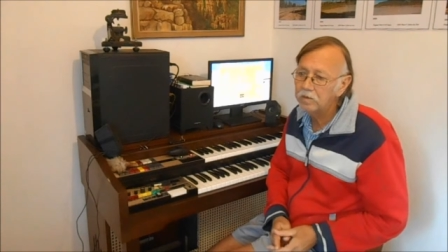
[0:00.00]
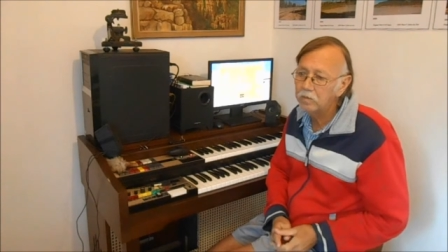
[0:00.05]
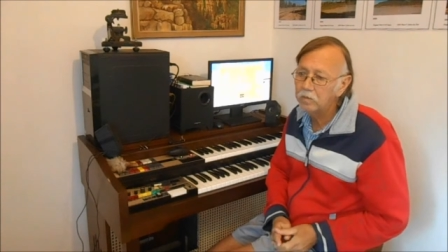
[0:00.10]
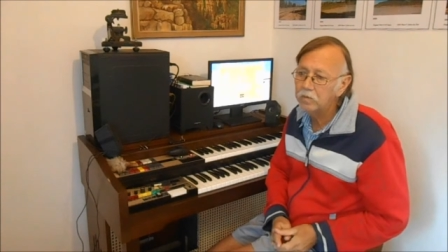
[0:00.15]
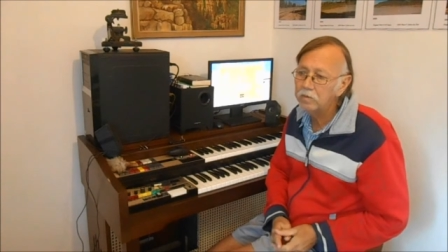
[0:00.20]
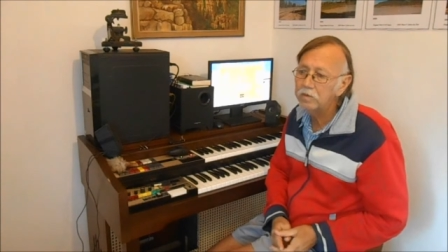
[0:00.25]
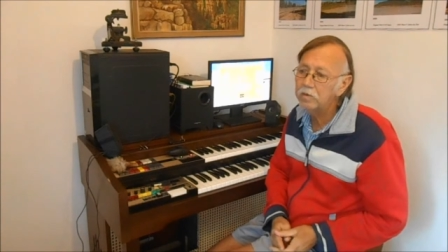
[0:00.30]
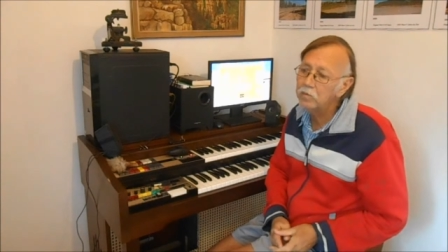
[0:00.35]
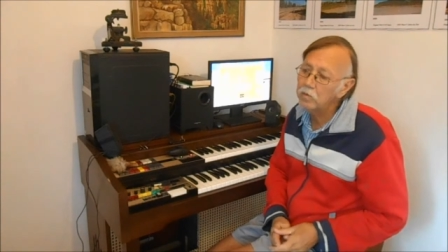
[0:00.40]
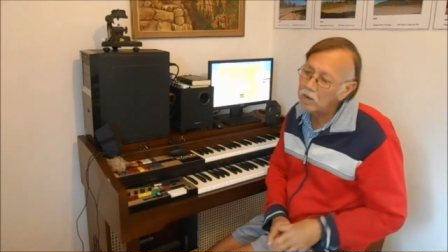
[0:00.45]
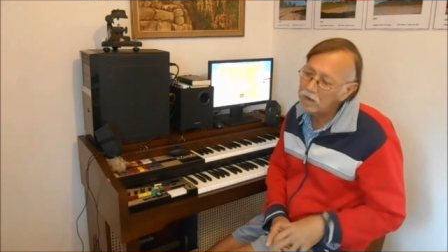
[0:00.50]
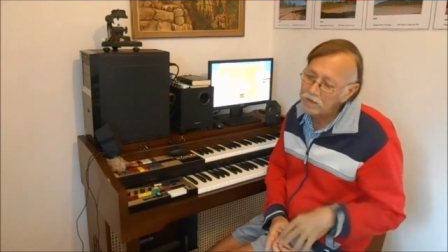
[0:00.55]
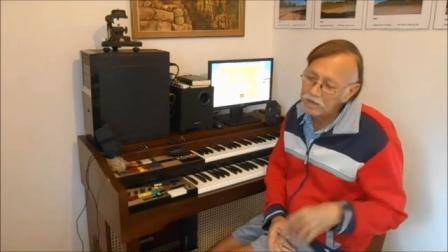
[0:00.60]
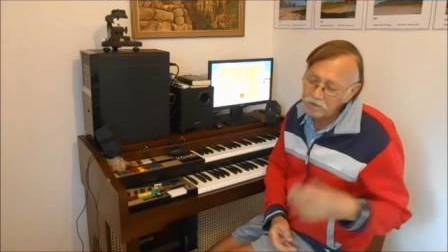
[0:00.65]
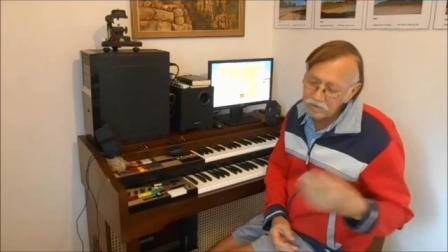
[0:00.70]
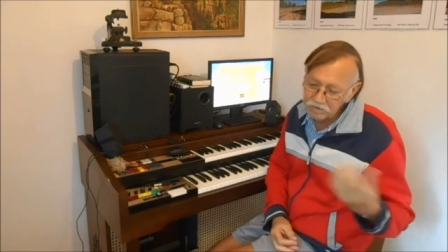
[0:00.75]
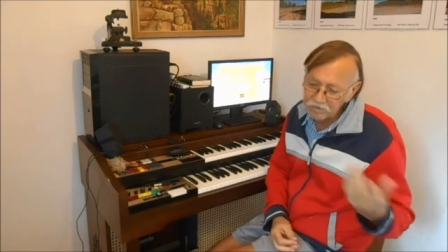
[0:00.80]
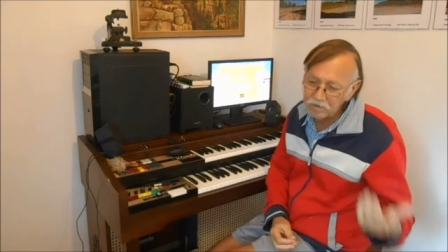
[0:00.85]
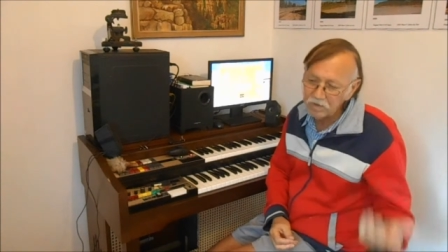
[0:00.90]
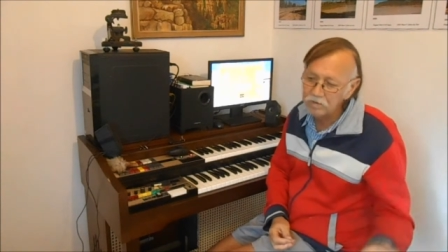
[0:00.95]
or the
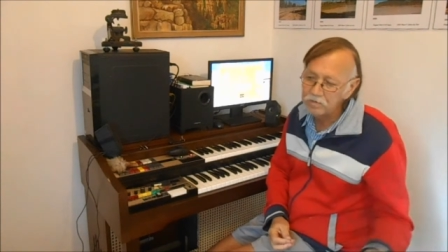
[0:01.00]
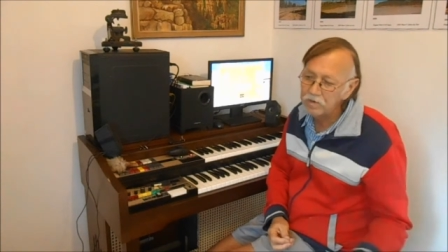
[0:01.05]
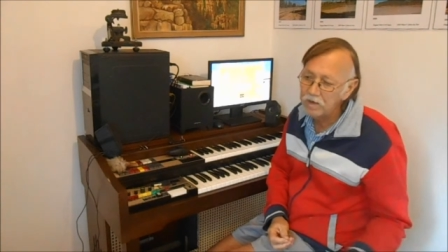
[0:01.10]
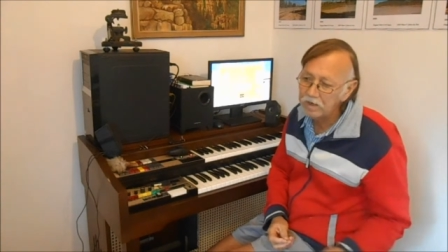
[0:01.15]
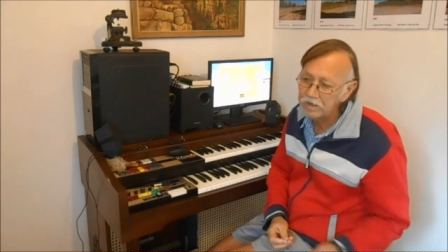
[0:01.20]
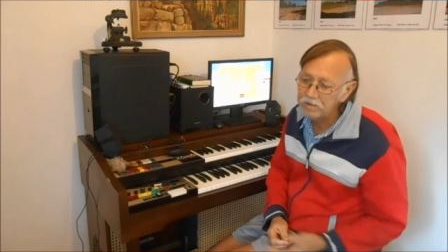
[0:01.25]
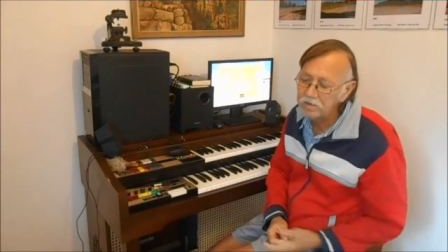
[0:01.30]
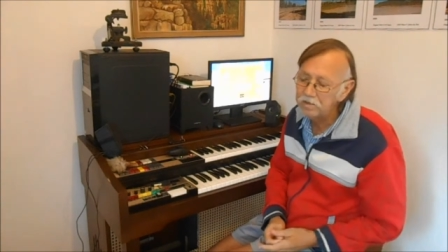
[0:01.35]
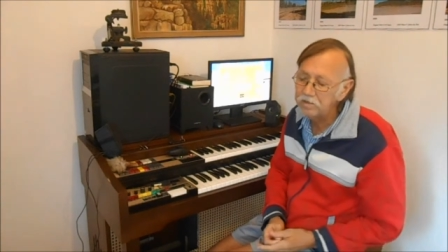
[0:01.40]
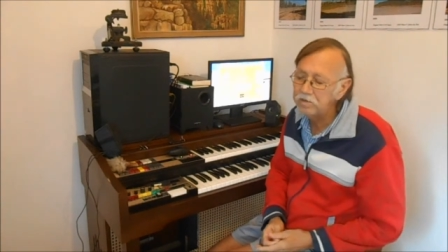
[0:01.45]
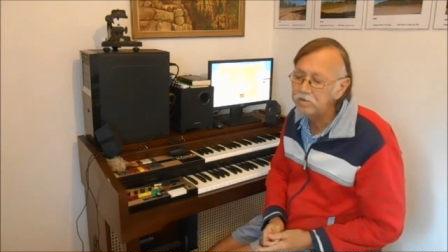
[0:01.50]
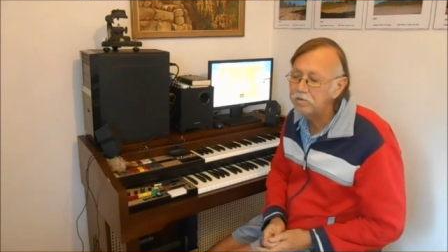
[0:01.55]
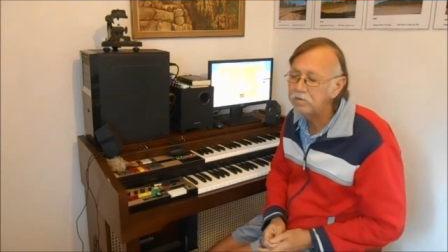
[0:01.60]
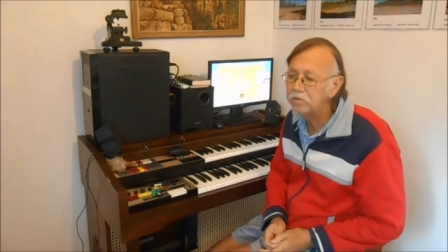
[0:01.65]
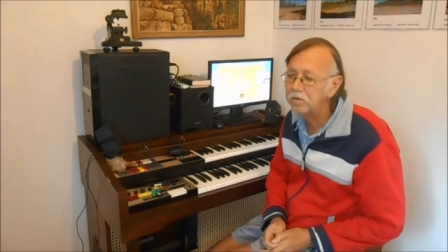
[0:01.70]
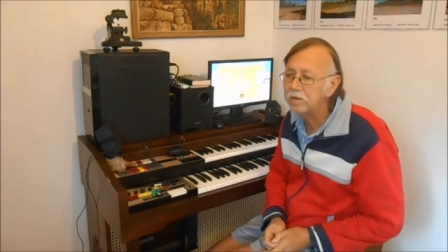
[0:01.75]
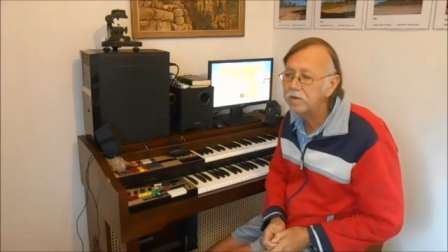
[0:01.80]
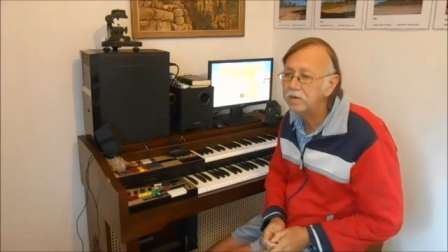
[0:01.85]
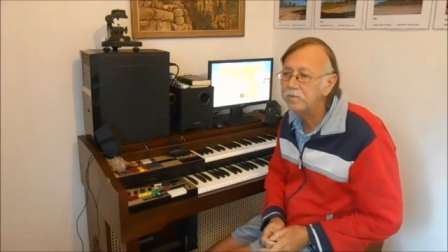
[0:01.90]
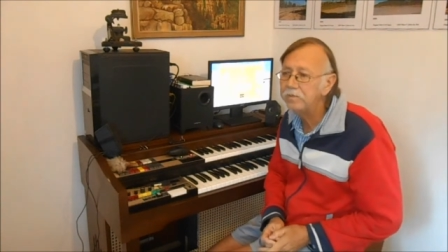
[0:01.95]
one is donated
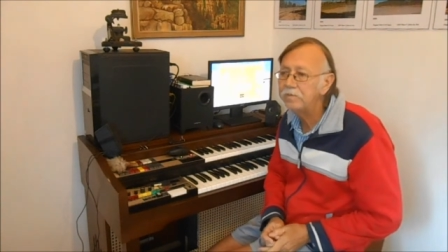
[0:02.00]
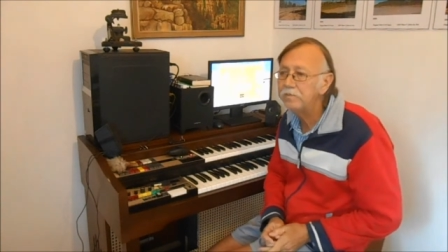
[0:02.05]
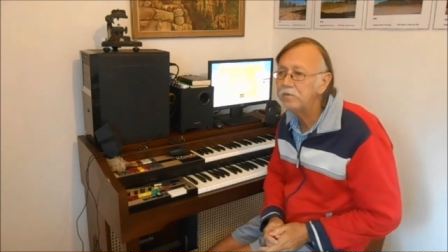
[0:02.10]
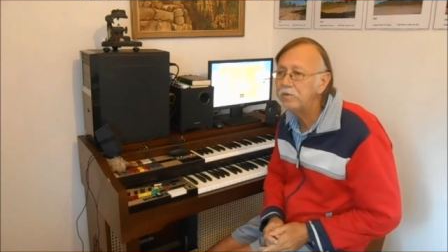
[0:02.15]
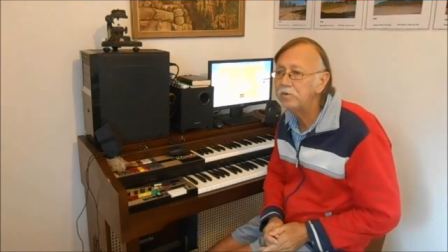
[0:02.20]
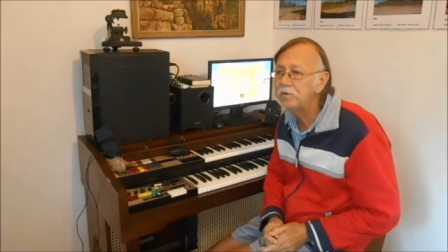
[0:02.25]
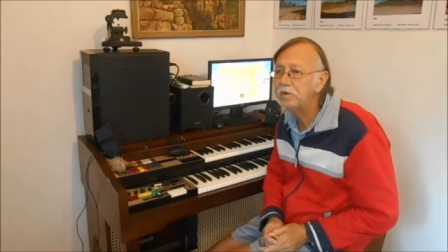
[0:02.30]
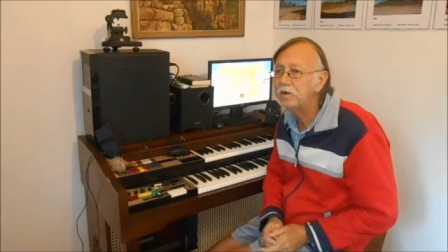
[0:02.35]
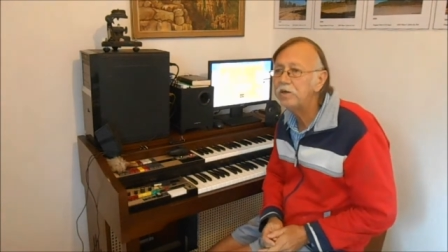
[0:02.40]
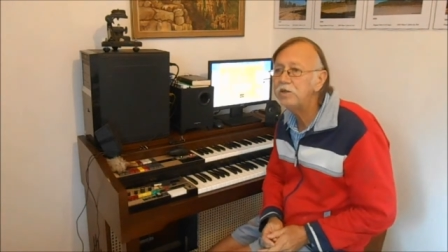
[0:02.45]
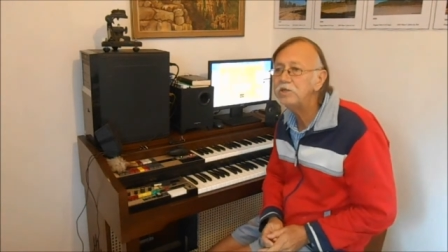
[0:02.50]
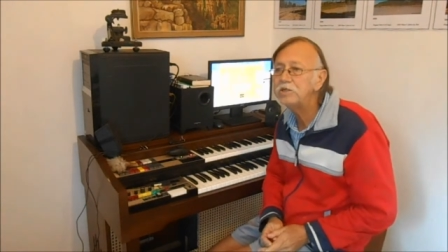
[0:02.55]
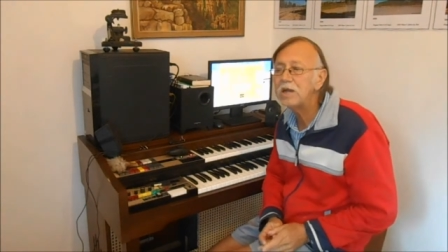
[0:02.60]
to a